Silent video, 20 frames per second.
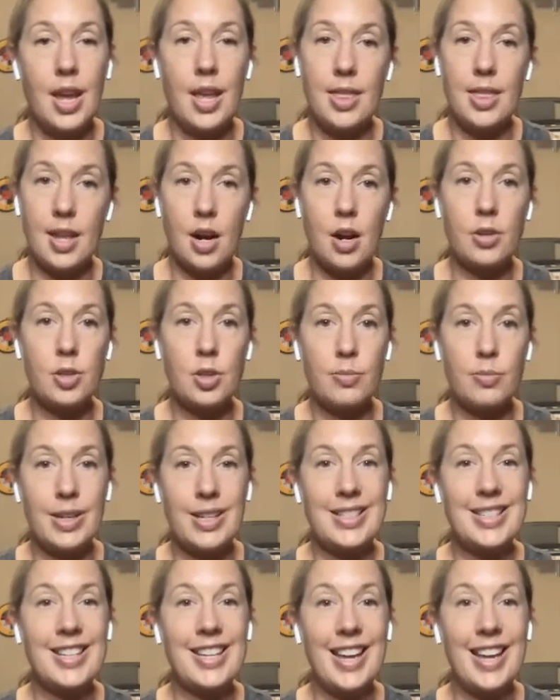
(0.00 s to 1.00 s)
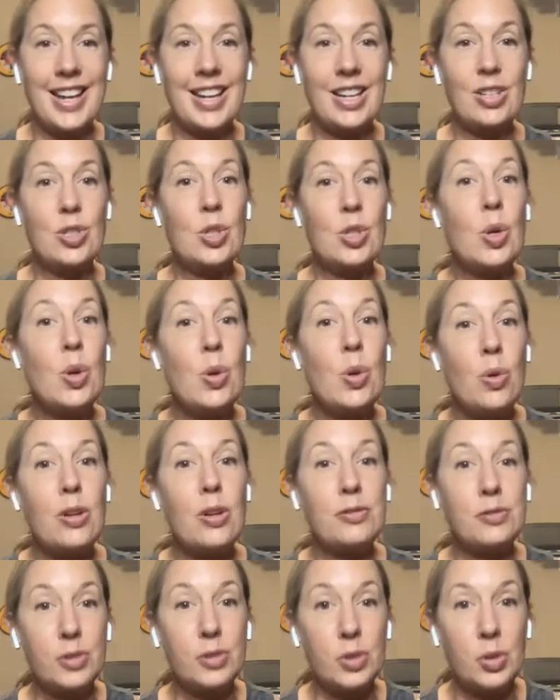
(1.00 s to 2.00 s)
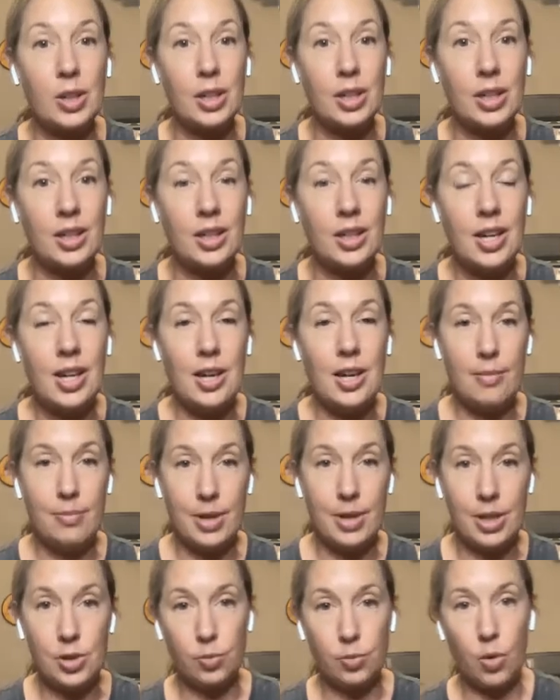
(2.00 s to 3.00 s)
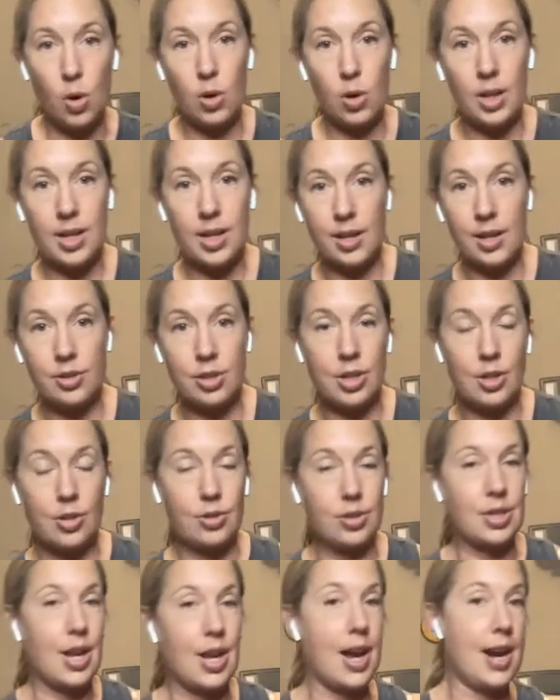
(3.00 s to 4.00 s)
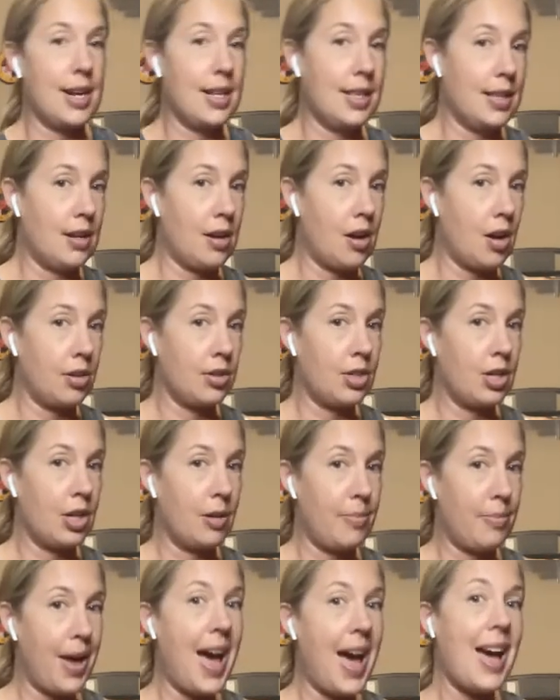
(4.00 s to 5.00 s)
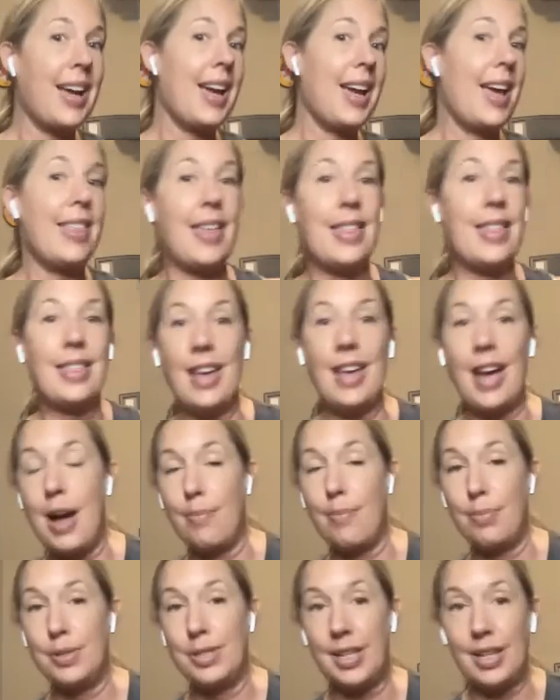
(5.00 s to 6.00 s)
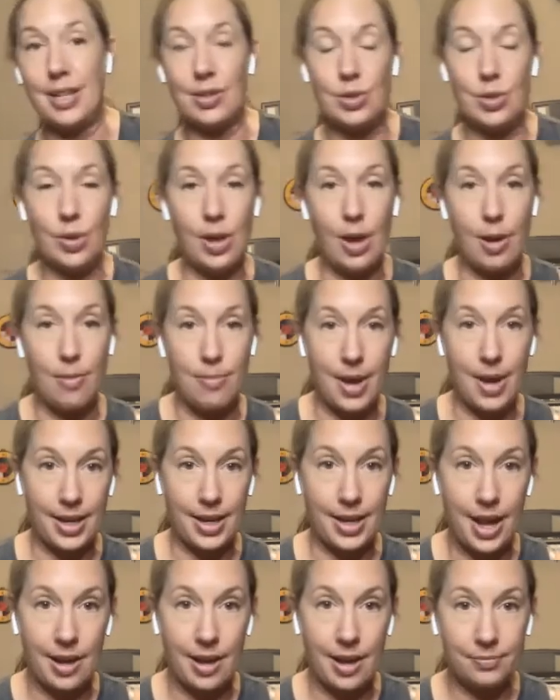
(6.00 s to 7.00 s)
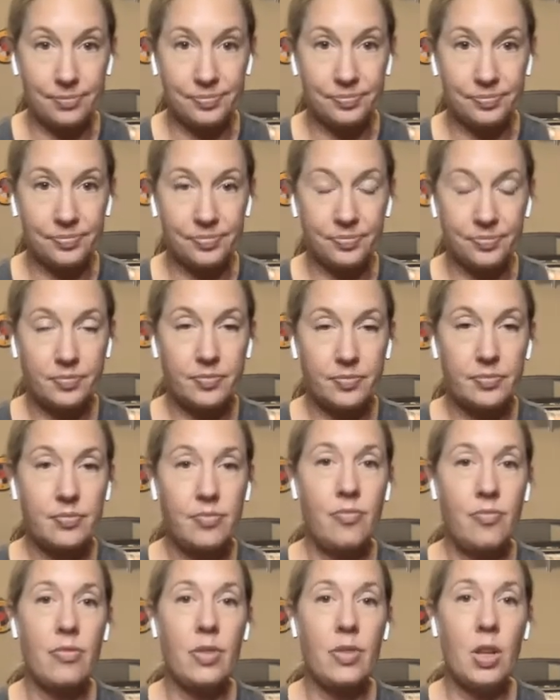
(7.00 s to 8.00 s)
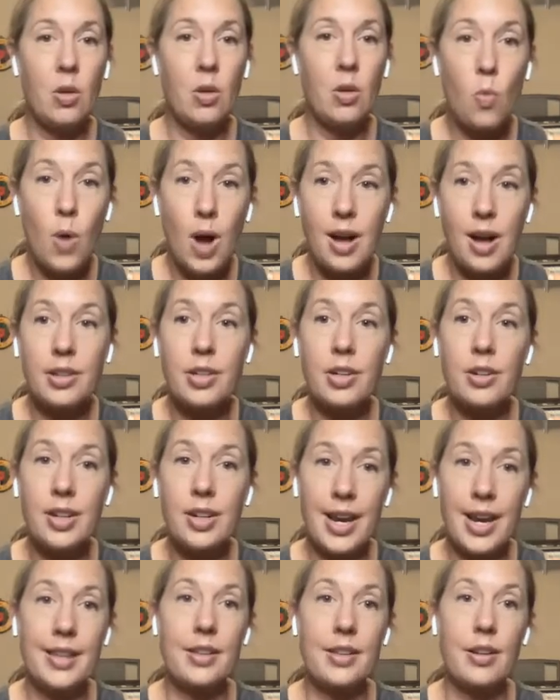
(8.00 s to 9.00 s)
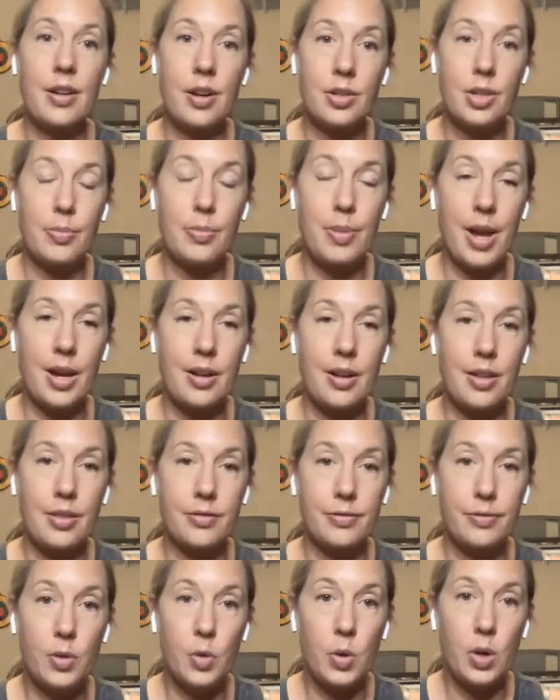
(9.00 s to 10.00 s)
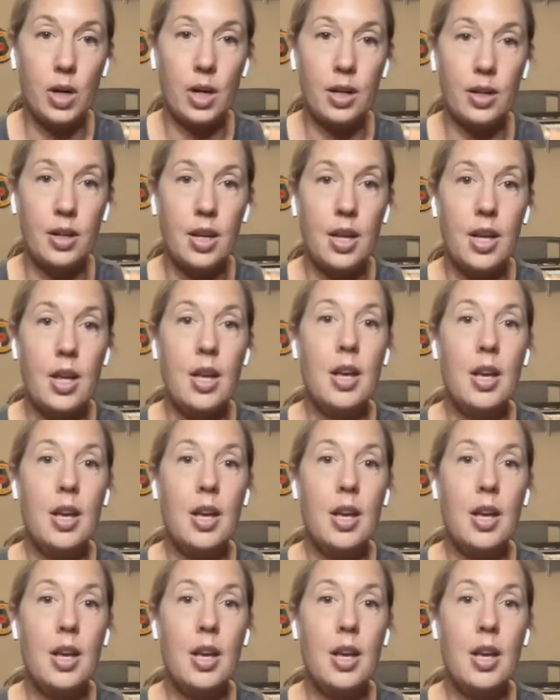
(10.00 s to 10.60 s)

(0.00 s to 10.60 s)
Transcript: And that also means getting to the floor means rolling onto your side and then onto your back, and then the opposite as you come back up. While you're laying there on your back on the floor,